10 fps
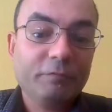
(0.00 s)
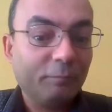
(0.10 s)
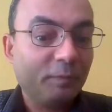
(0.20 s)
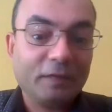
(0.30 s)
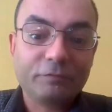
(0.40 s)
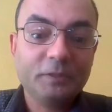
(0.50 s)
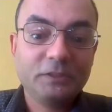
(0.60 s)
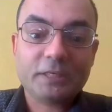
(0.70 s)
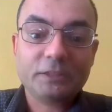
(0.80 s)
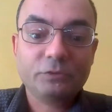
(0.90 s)
or if the platform
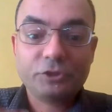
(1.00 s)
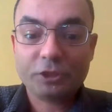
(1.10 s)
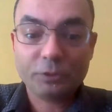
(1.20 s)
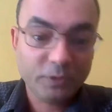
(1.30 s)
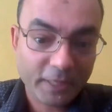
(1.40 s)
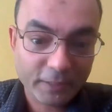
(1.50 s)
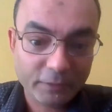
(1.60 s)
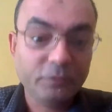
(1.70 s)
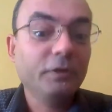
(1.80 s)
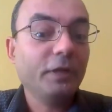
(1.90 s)
decides to shut you
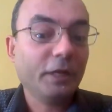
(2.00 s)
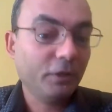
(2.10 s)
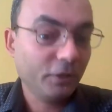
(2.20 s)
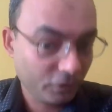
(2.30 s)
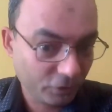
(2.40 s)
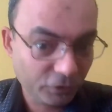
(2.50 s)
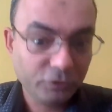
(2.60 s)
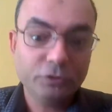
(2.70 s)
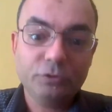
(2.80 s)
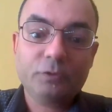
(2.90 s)
down then
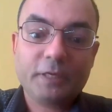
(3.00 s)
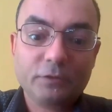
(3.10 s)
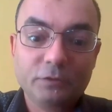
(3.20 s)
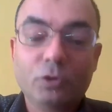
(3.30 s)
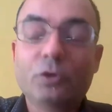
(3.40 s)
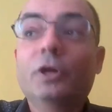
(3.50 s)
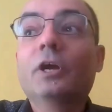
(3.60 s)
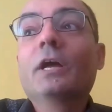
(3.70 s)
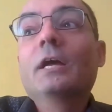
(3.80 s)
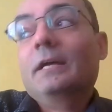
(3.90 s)
you, you, don't get to, or
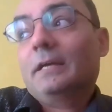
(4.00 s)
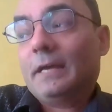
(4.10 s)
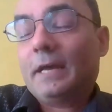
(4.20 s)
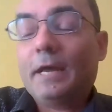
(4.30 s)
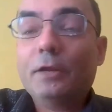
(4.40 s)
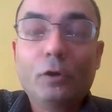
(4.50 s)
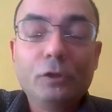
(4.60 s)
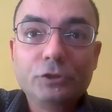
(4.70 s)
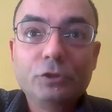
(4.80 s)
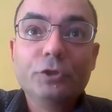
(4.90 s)
and
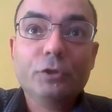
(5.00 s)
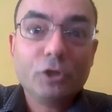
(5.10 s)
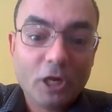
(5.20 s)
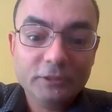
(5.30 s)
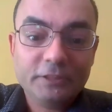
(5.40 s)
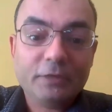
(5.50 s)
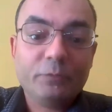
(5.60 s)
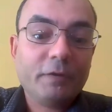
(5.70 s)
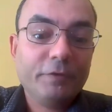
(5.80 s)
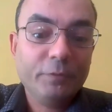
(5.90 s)
also your content
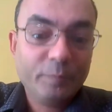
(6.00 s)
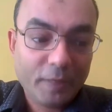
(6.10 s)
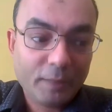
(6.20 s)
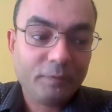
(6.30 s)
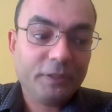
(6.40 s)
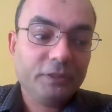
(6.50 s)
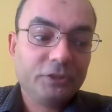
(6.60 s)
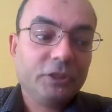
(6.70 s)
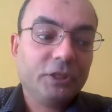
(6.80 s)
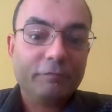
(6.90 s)
whatever you
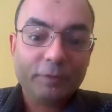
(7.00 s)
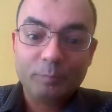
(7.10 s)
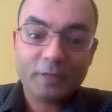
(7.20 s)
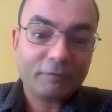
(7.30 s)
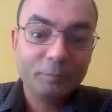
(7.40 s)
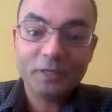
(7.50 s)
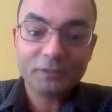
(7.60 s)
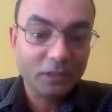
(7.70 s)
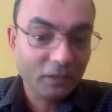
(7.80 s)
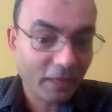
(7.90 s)
publish if the platform
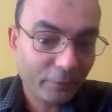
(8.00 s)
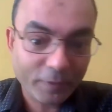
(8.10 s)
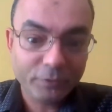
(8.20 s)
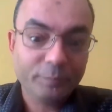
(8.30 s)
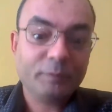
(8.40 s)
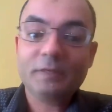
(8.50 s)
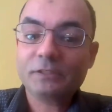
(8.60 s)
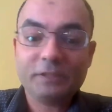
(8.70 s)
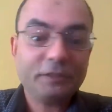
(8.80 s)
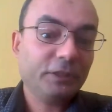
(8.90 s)
doesn't like what you
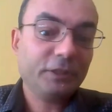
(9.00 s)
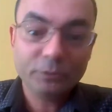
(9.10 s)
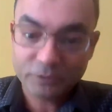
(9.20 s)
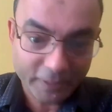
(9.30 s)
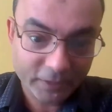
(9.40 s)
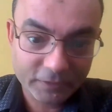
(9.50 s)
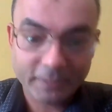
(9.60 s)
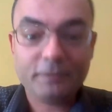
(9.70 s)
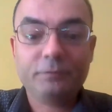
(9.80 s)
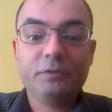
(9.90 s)
publish they'll tell you to take it
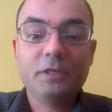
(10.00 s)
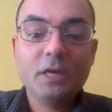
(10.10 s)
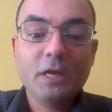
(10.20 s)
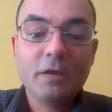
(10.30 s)
down